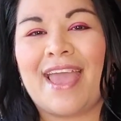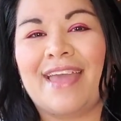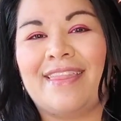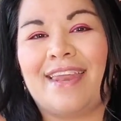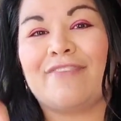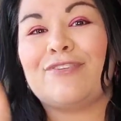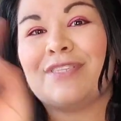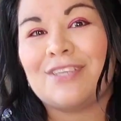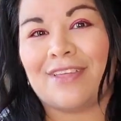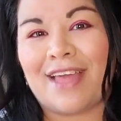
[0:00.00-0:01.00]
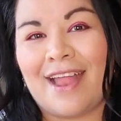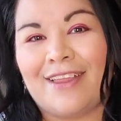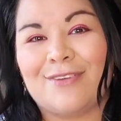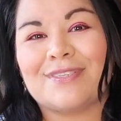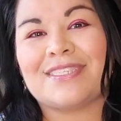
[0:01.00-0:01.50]
And then after you see all
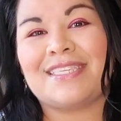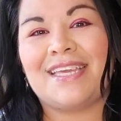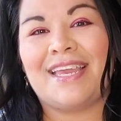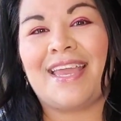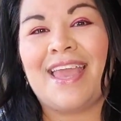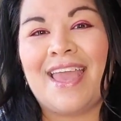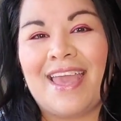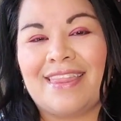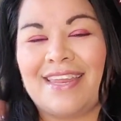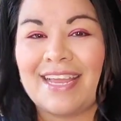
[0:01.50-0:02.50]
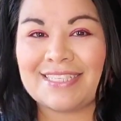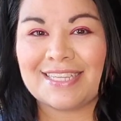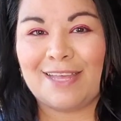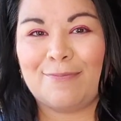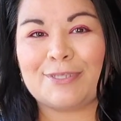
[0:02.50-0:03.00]
that, you'll see the
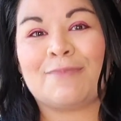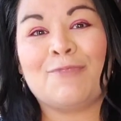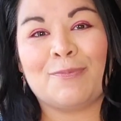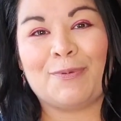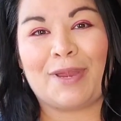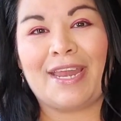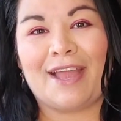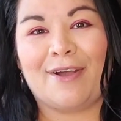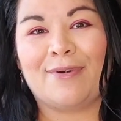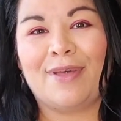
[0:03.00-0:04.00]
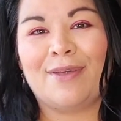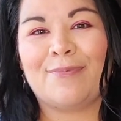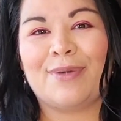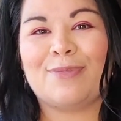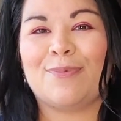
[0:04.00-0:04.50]
next clip, which I'm filming right now,
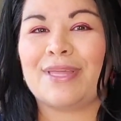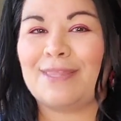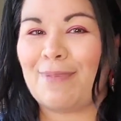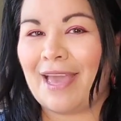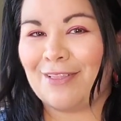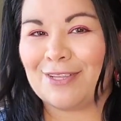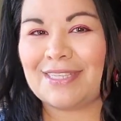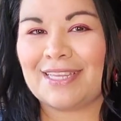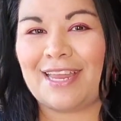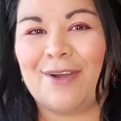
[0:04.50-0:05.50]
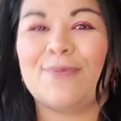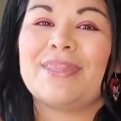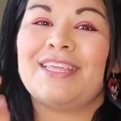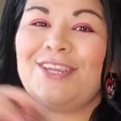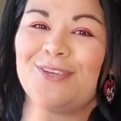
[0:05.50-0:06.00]
with what the bag looks like now
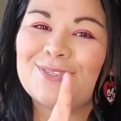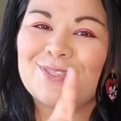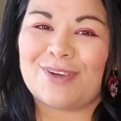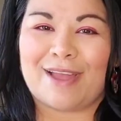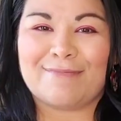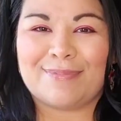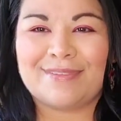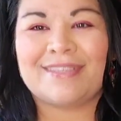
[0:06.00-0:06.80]
with the new strap.